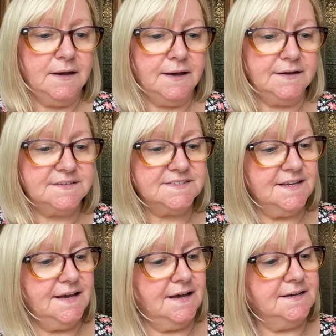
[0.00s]
it
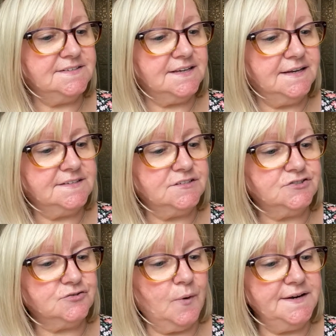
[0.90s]
says it's a
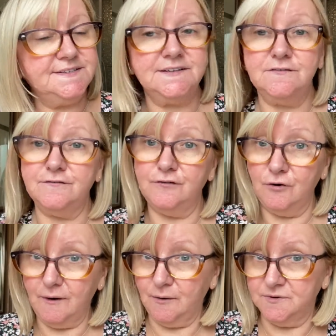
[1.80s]

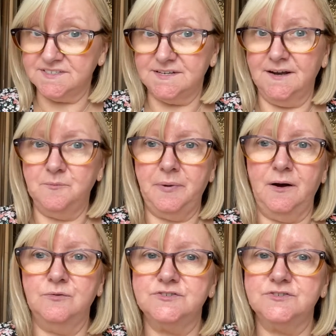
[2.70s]
24-hour staying power.